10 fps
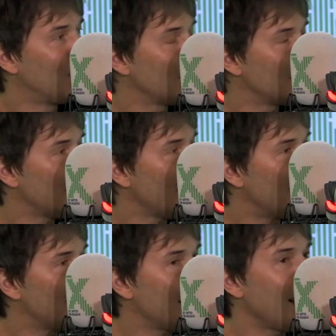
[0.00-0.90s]
just the
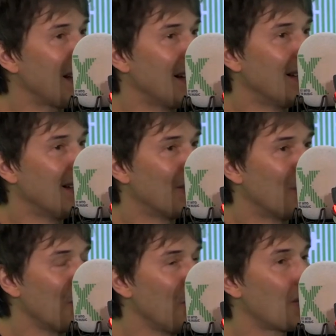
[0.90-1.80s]
idea
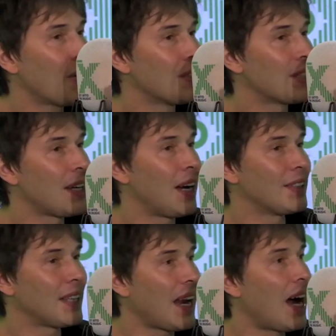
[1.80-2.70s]
that you don't
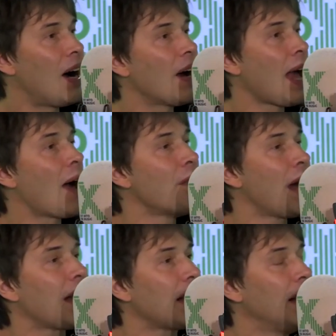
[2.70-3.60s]
start saying, I am
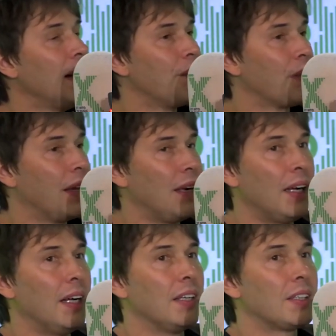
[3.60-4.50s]
a
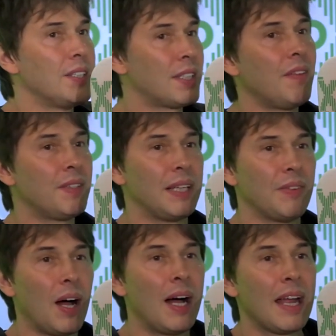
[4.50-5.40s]
conservative,
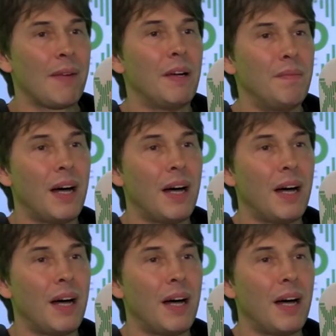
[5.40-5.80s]
or I am a